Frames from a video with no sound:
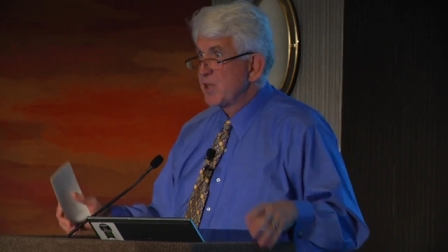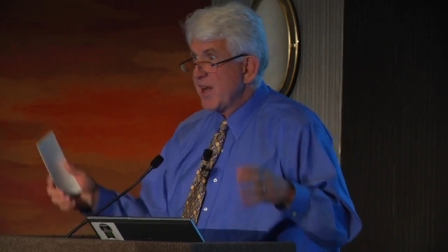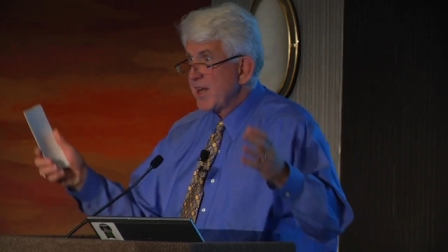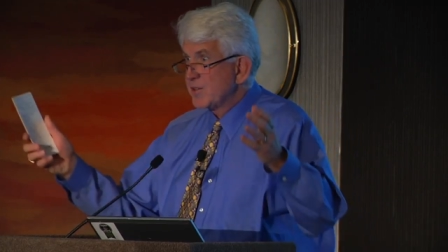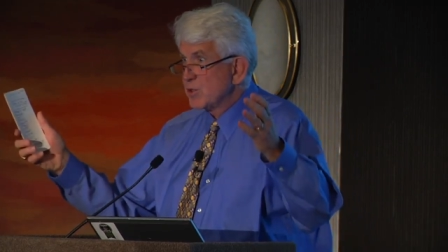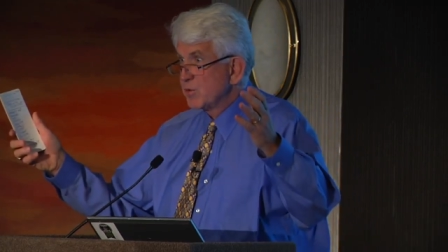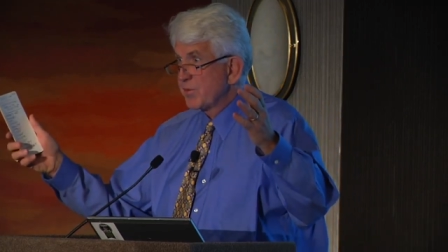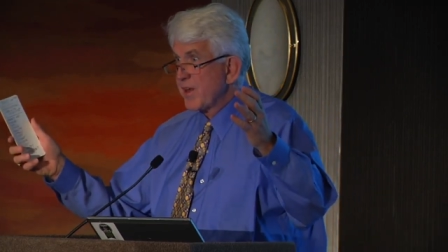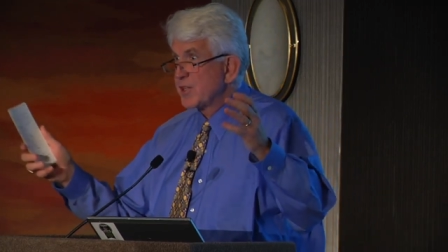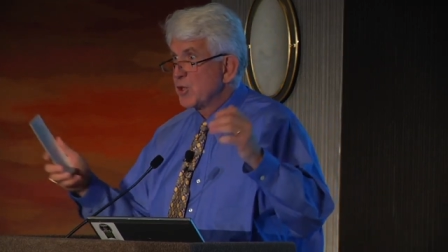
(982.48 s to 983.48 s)
today to
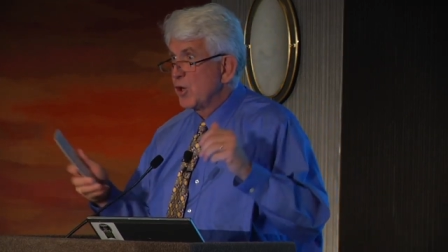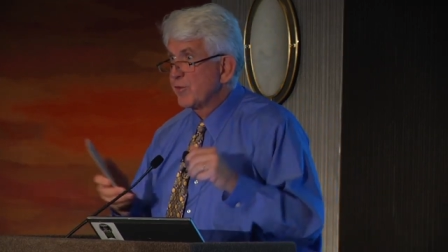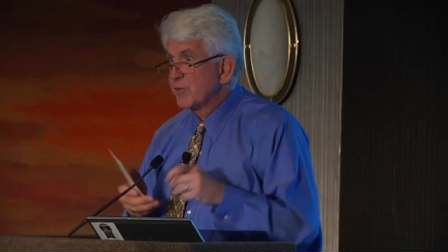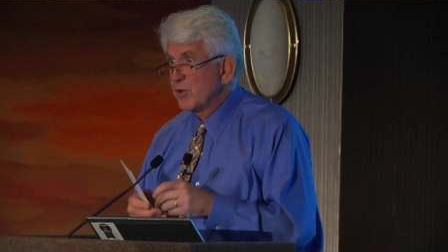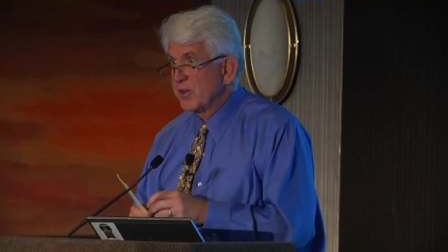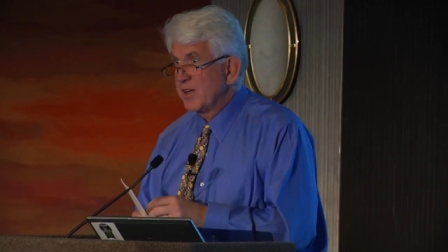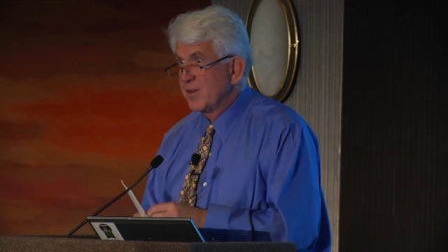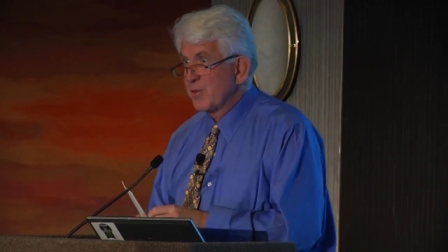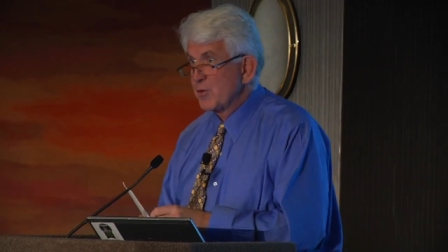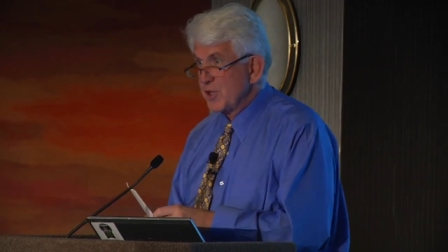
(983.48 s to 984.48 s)
thank you all for
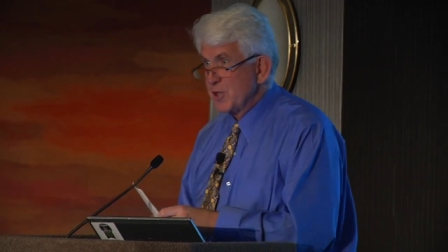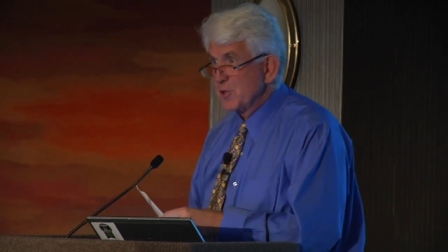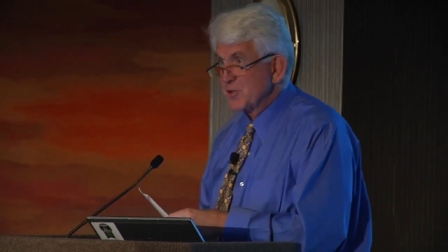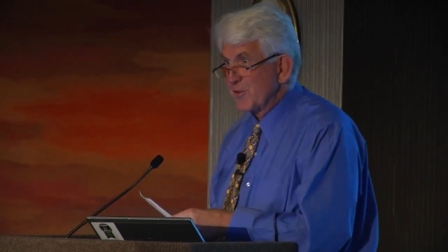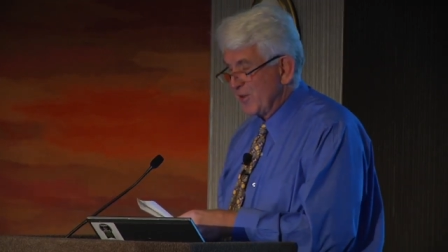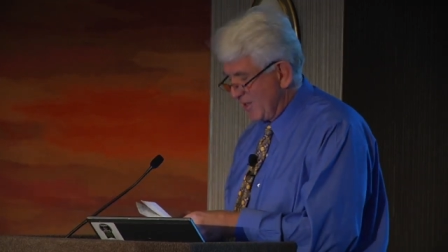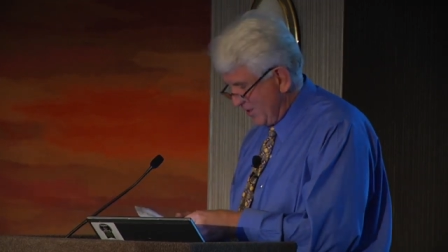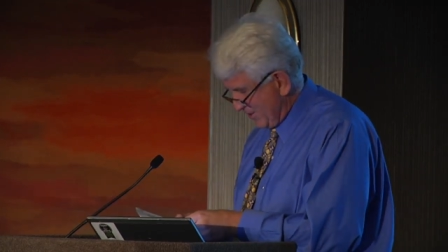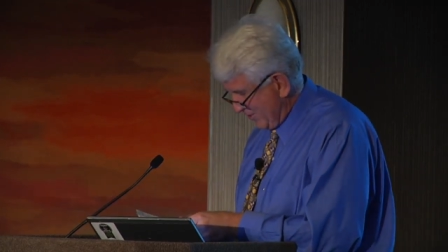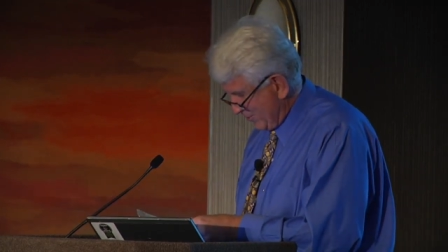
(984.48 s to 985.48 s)
uh, 30 years of, uh,
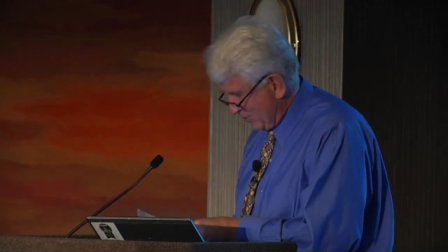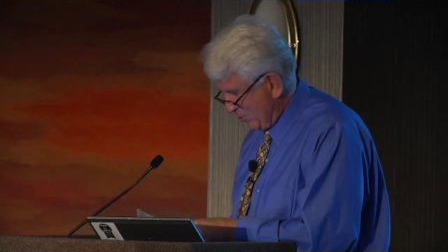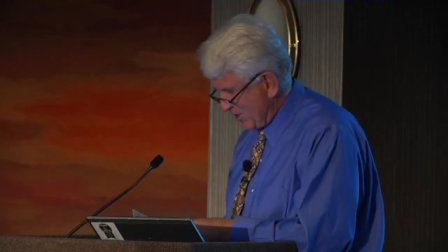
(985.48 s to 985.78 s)
of